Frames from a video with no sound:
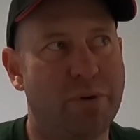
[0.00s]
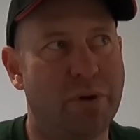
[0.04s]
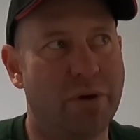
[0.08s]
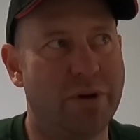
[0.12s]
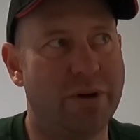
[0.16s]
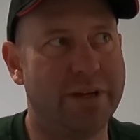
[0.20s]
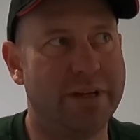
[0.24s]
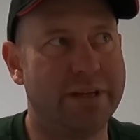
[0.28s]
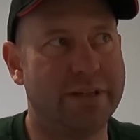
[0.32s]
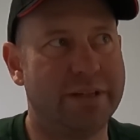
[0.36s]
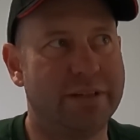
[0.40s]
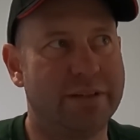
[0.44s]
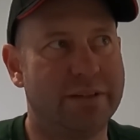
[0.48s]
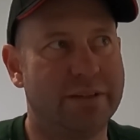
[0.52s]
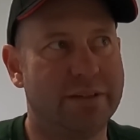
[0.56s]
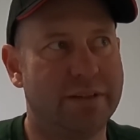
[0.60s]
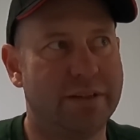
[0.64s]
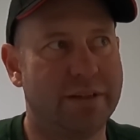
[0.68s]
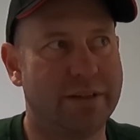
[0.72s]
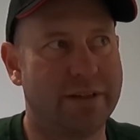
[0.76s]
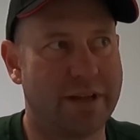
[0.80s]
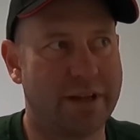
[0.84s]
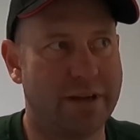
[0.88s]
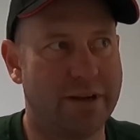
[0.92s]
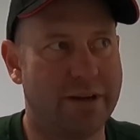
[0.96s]
buying
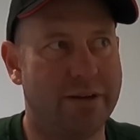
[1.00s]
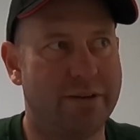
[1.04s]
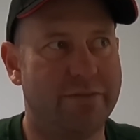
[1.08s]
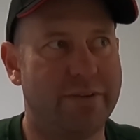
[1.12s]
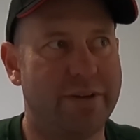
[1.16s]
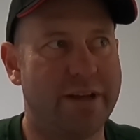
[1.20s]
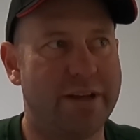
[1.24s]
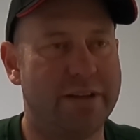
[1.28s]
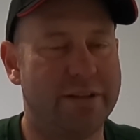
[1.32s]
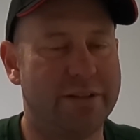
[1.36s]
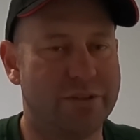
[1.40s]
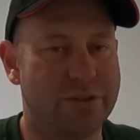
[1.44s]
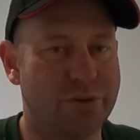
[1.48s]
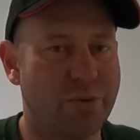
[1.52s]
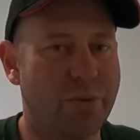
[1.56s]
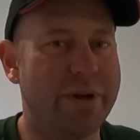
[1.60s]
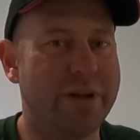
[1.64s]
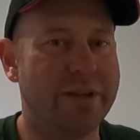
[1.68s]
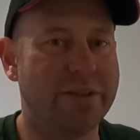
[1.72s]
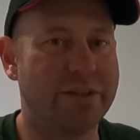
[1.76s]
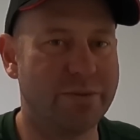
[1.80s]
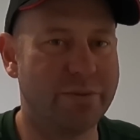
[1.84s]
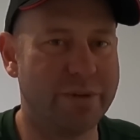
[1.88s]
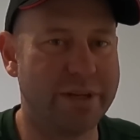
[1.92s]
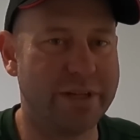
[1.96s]
a caravan in
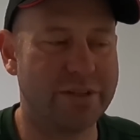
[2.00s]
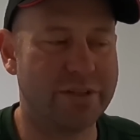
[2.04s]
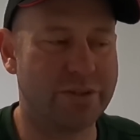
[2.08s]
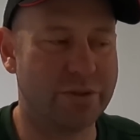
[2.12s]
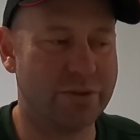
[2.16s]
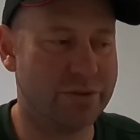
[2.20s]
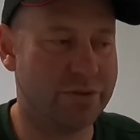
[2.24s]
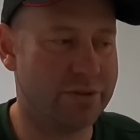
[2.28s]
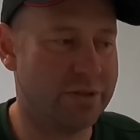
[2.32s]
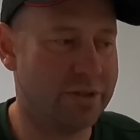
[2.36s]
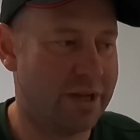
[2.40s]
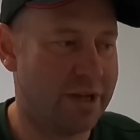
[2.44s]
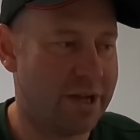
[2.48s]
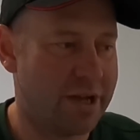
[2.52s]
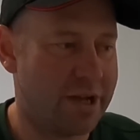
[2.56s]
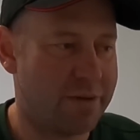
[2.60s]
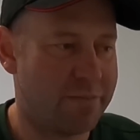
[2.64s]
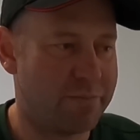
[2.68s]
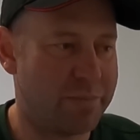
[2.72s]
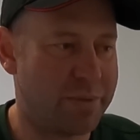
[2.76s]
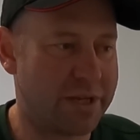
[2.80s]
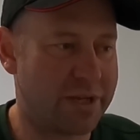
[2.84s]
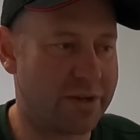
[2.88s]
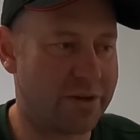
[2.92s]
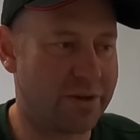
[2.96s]
2022,
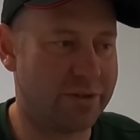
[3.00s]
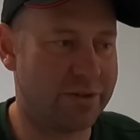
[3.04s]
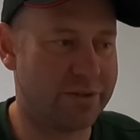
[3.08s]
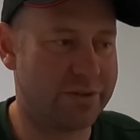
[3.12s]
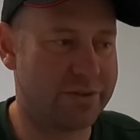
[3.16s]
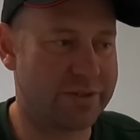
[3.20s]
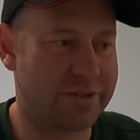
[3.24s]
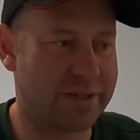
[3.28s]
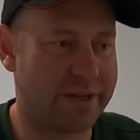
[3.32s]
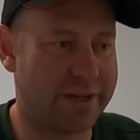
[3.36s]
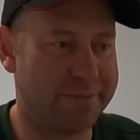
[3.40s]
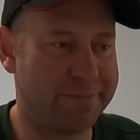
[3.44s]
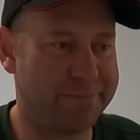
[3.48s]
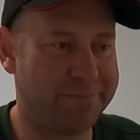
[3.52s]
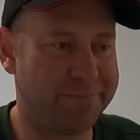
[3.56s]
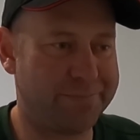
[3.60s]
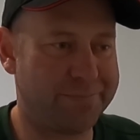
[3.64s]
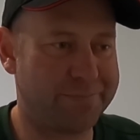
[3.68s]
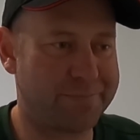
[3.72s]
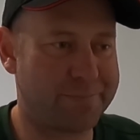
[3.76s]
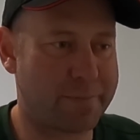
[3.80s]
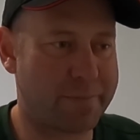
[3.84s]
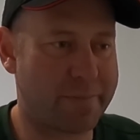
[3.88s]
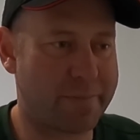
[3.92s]
because the